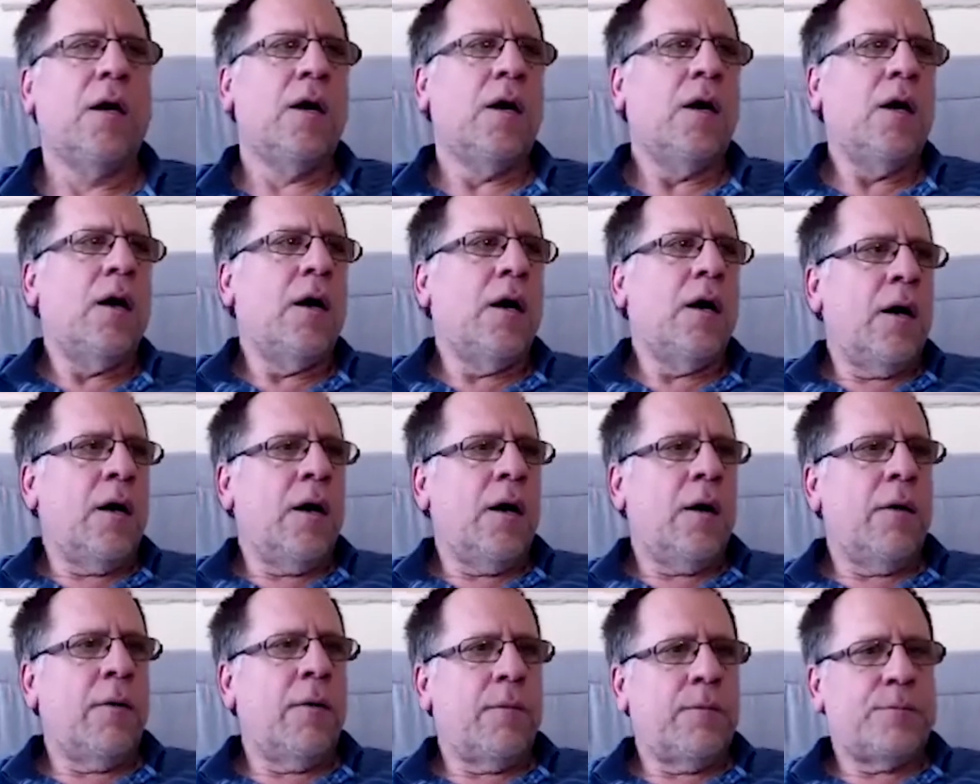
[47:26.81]
Thing.
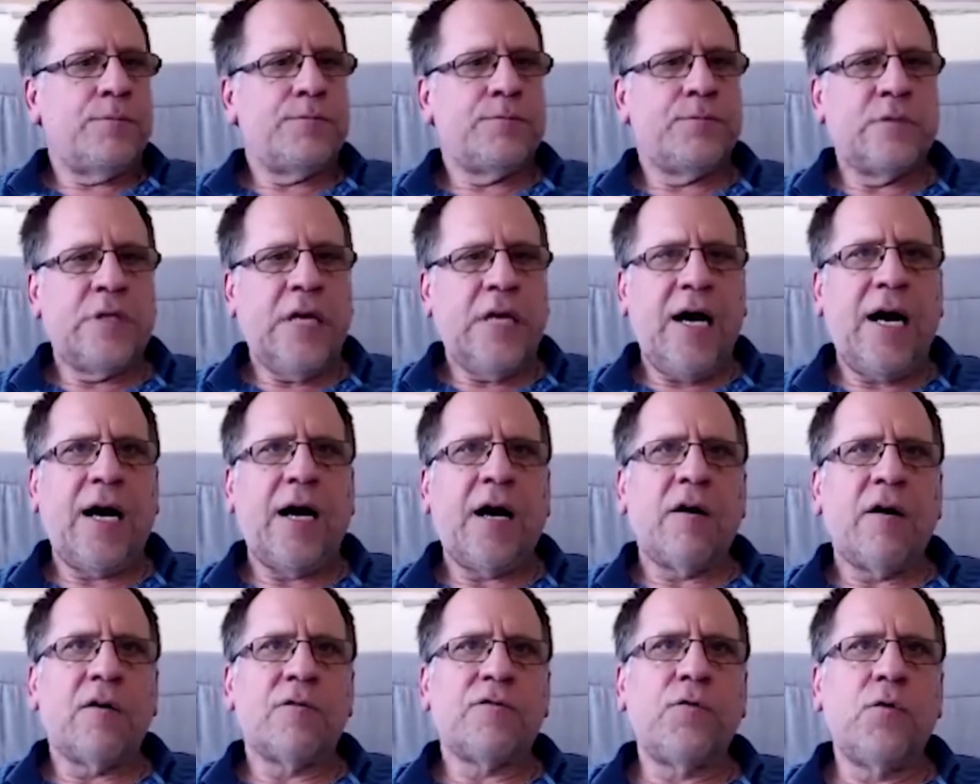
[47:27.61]
Mm-hmm.
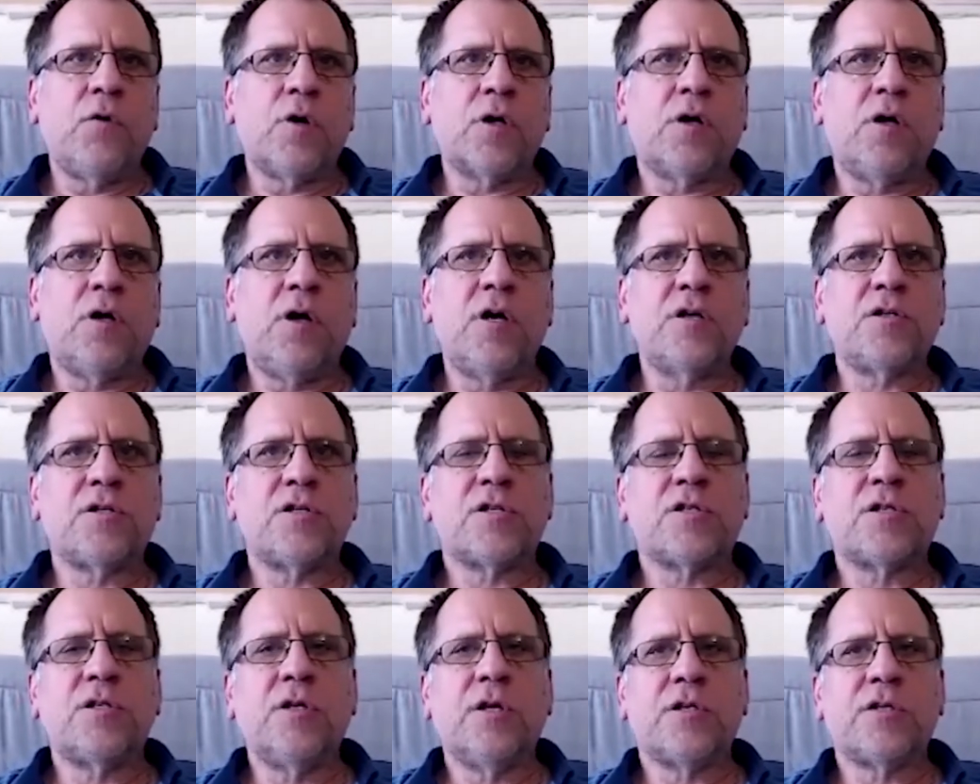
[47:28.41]
Yeah, for right.
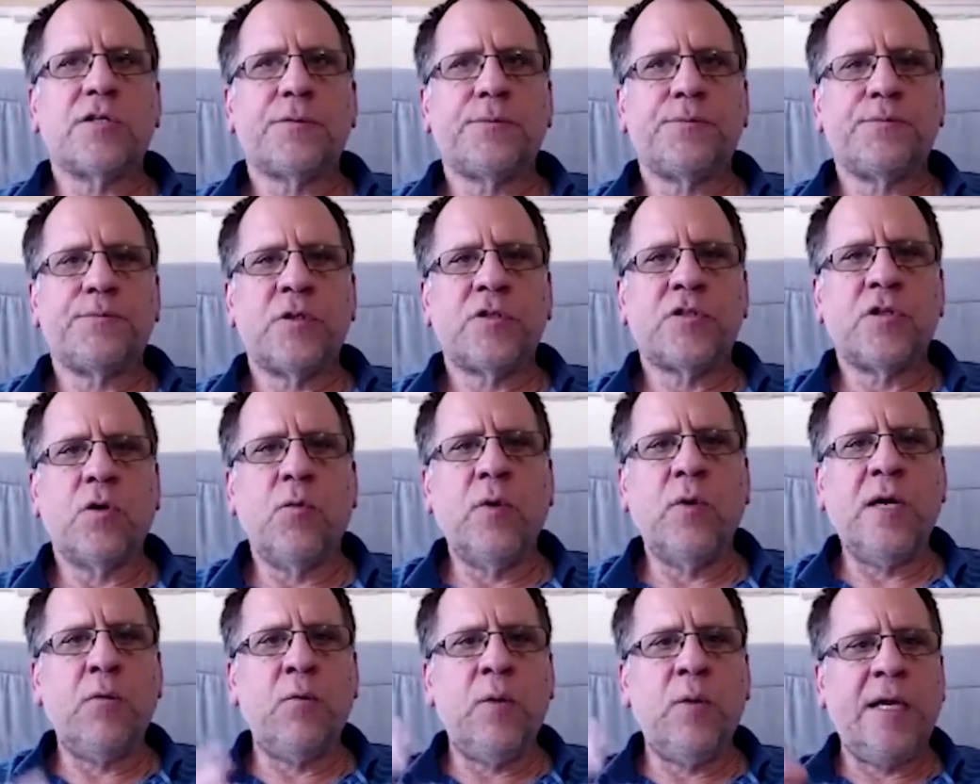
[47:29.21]
consciousness. So
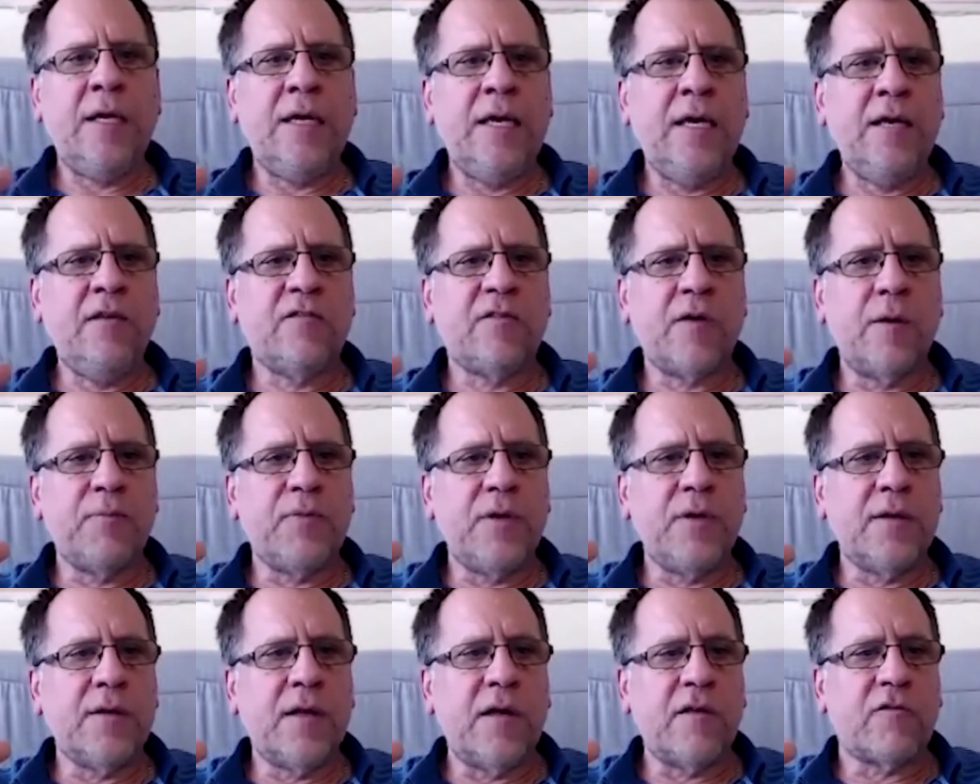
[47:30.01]
we, we need
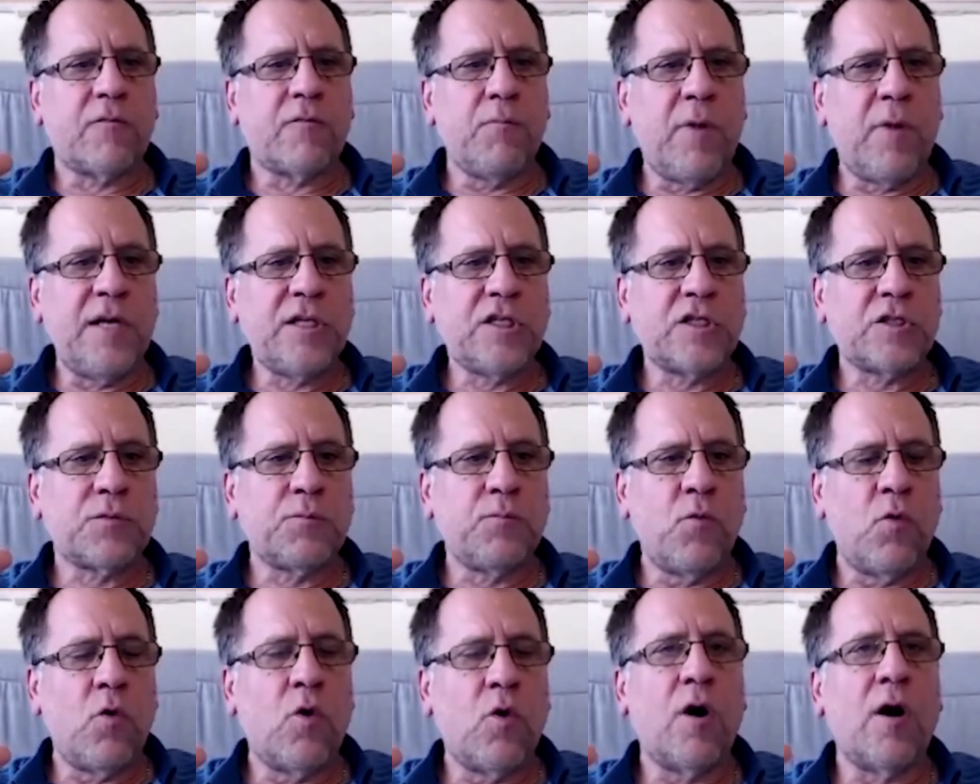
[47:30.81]
something that's much
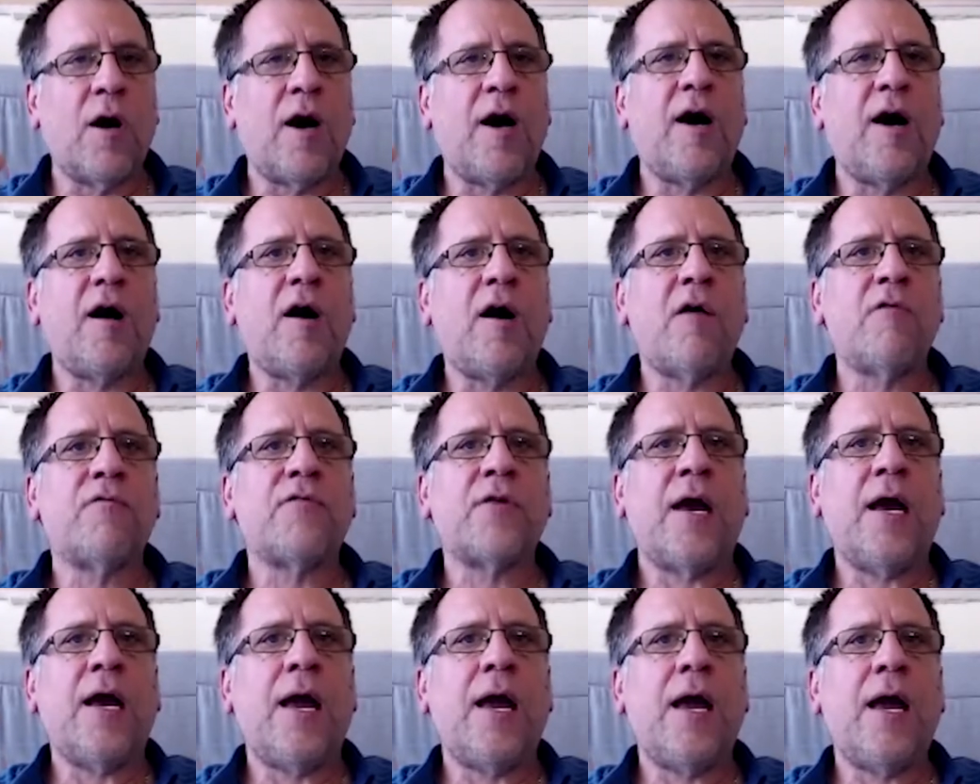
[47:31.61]
more of
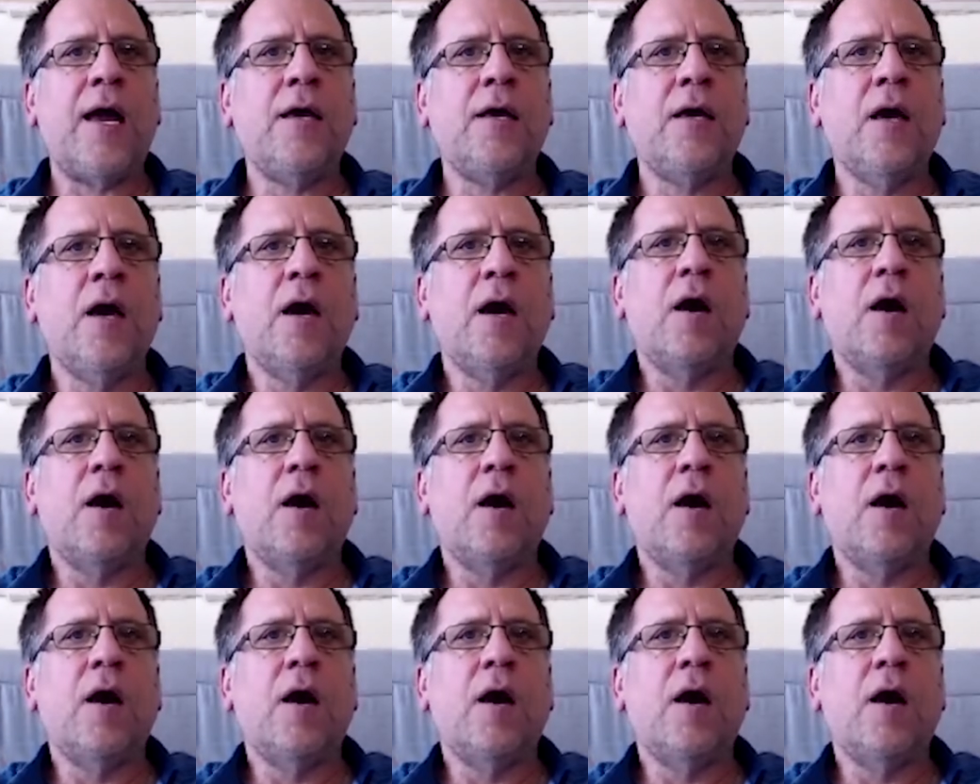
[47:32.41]
a